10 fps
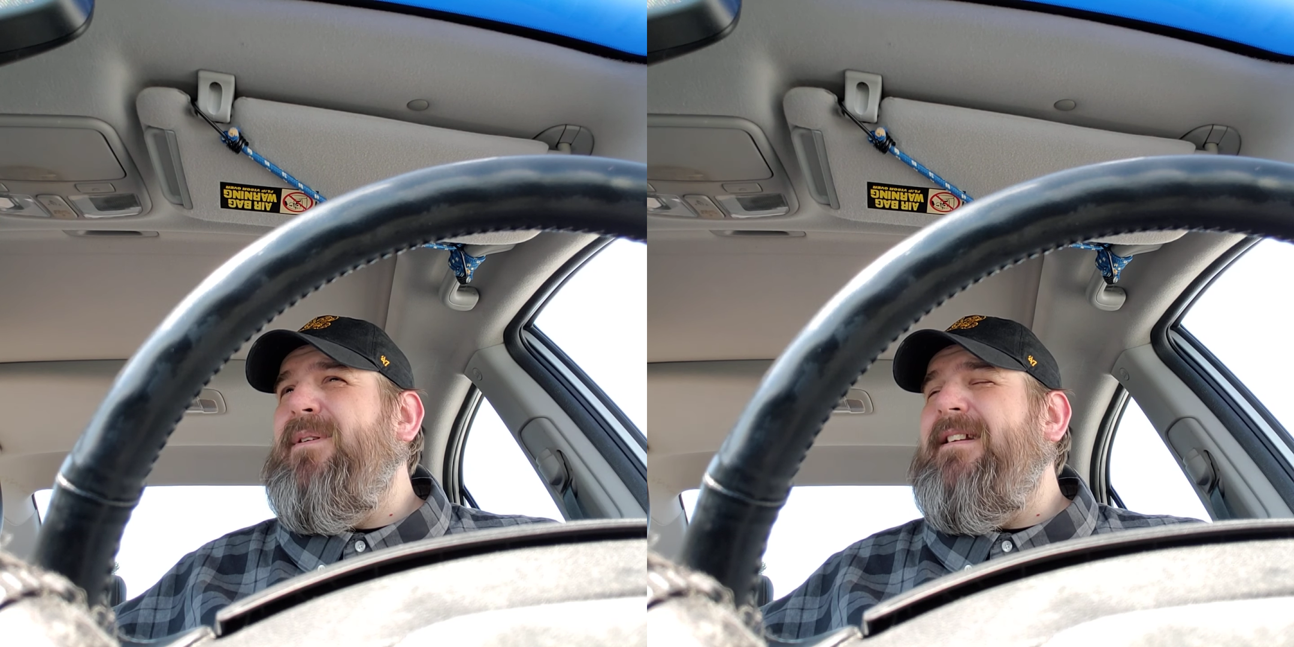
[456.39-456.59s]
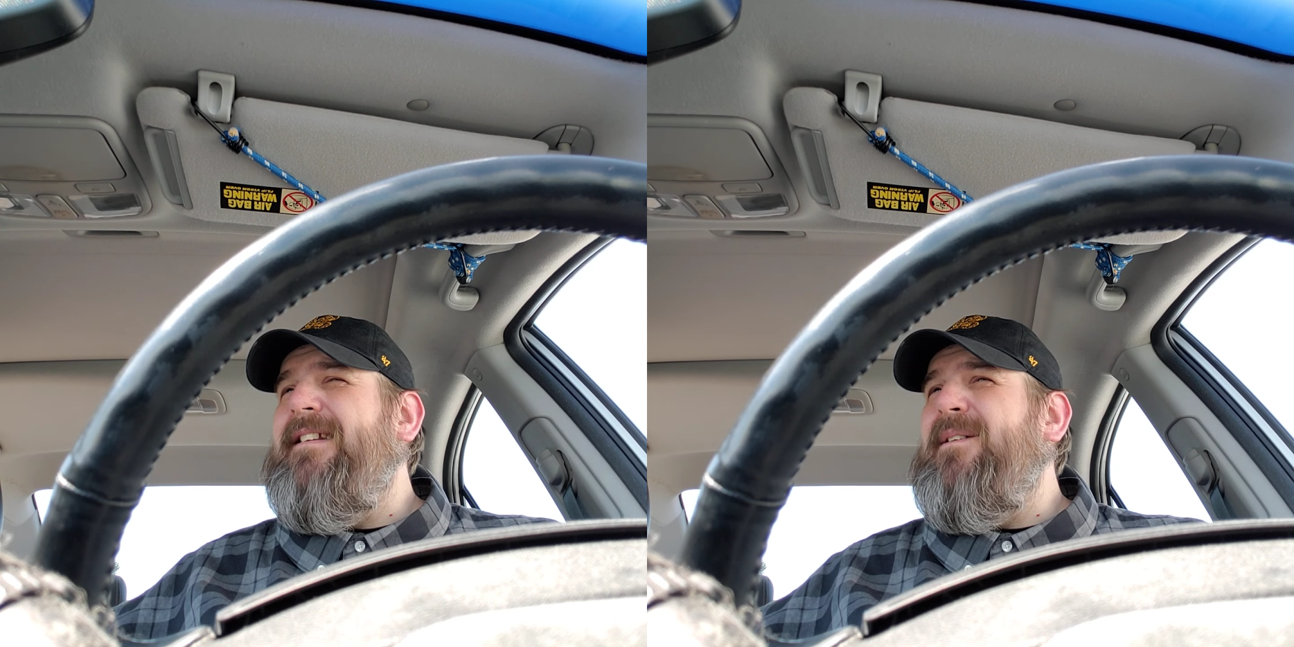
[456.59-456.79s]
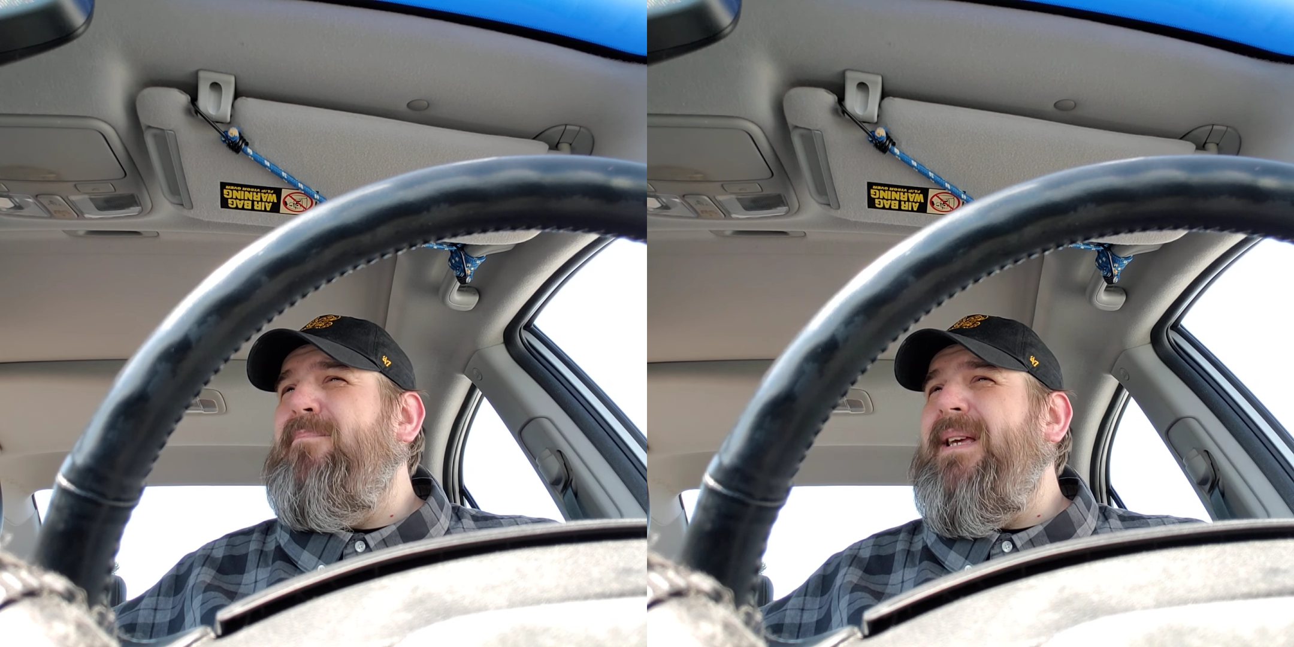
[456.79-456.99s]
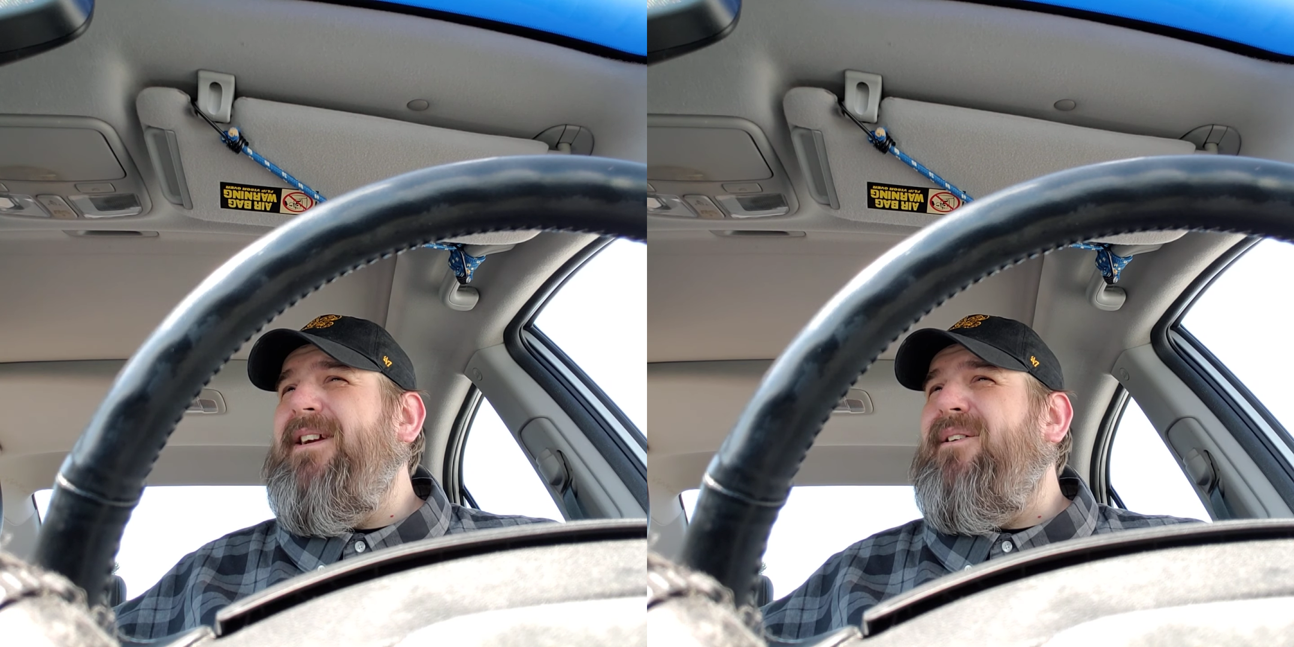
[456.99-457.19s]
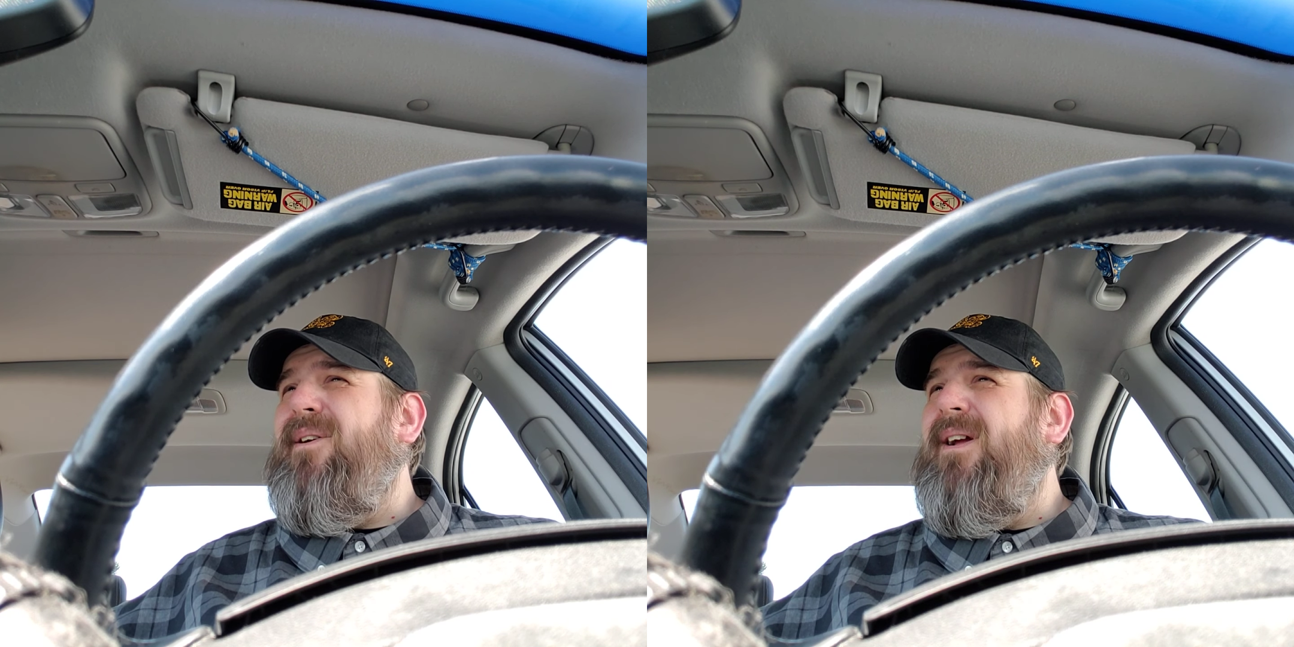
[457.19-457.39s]
This is a
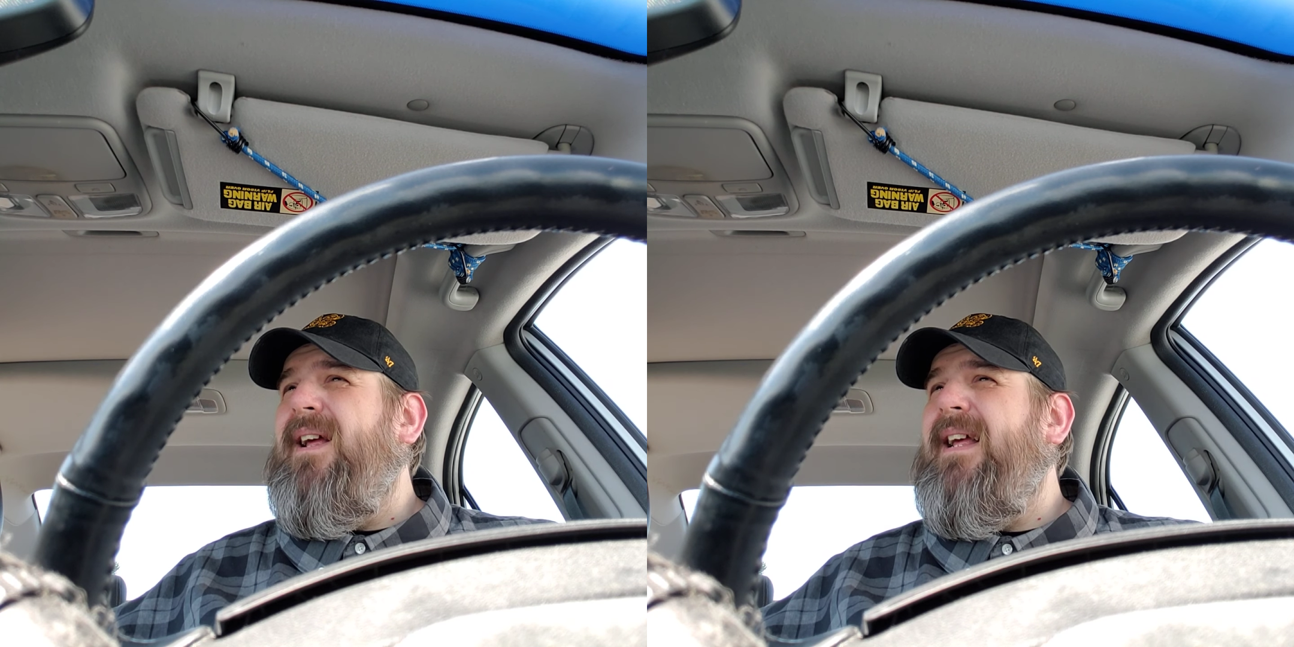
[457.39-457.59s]
beer.